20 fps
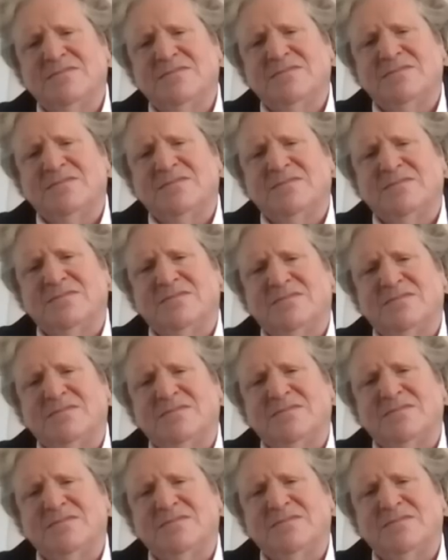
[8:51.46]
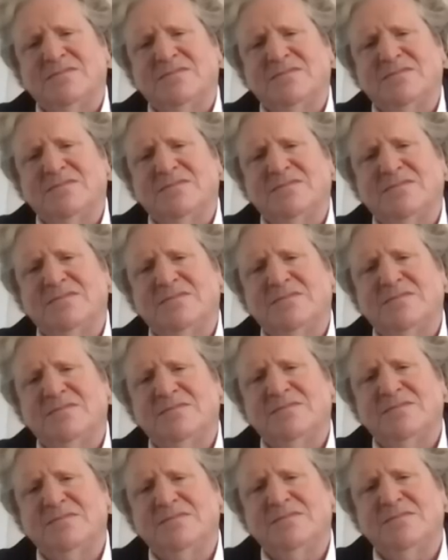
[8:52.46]

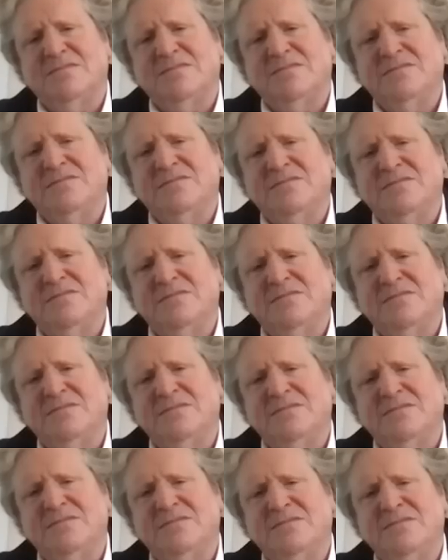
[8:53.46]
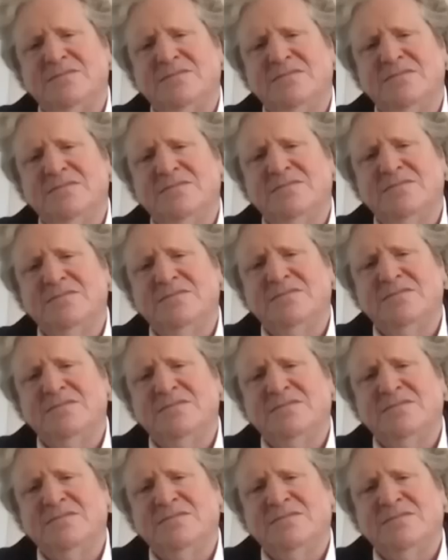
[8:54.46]

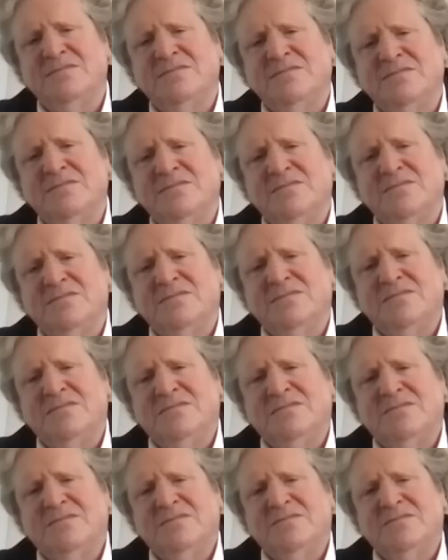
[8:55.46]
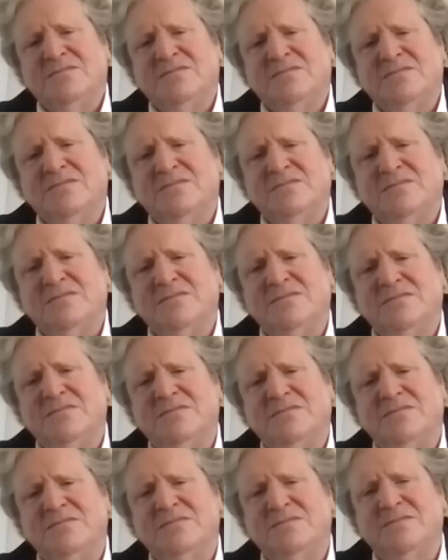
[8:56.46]

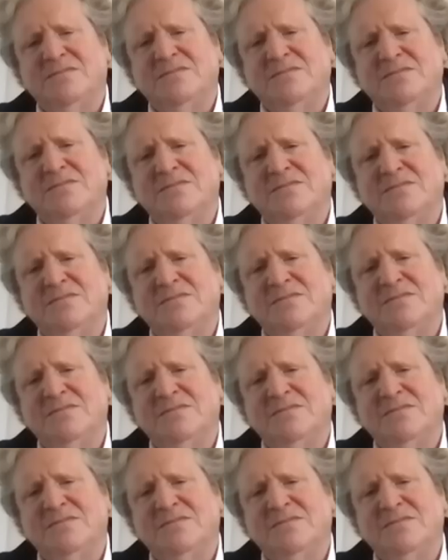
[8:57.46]
(not speaking)